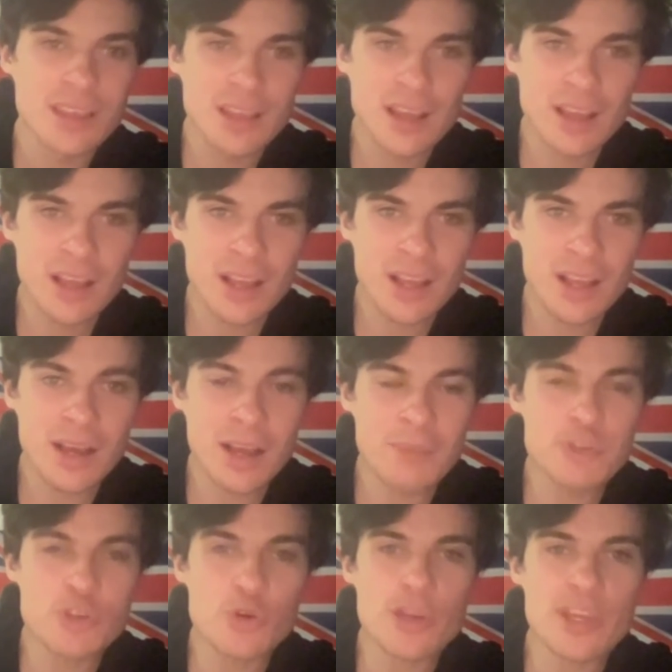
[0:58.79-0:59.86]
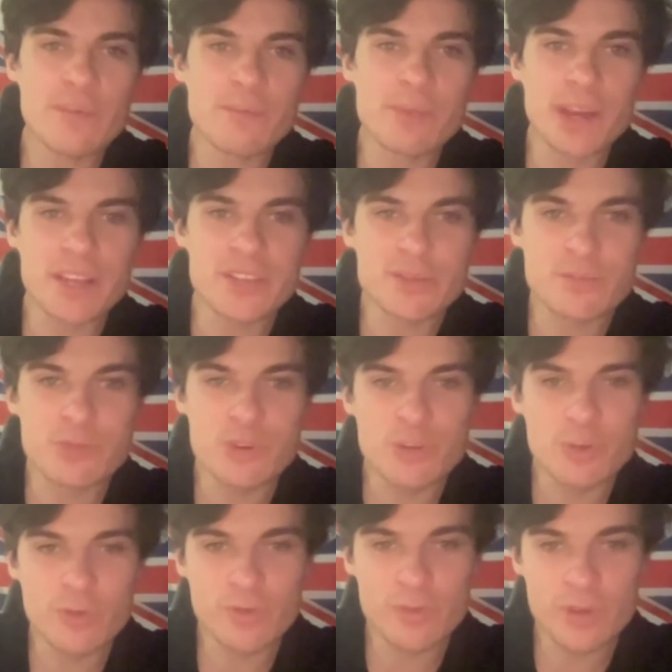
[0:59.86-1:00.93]
I'm sure he can bust a
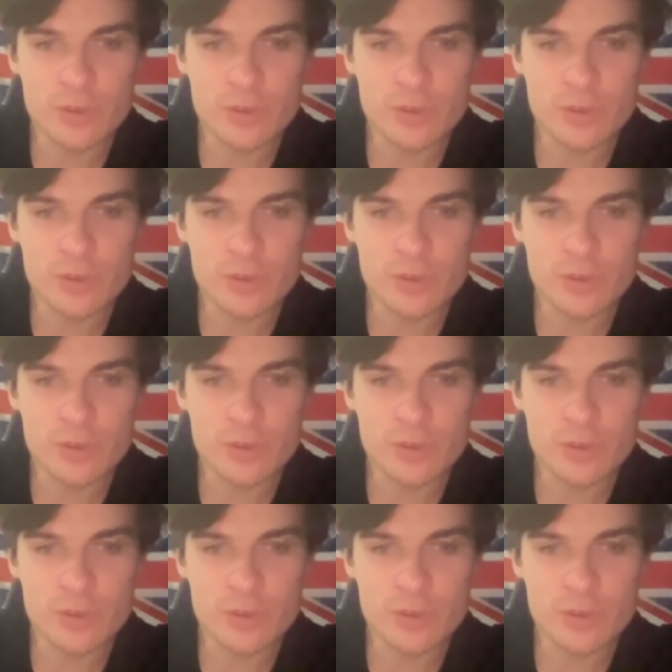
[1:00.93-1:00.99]
move.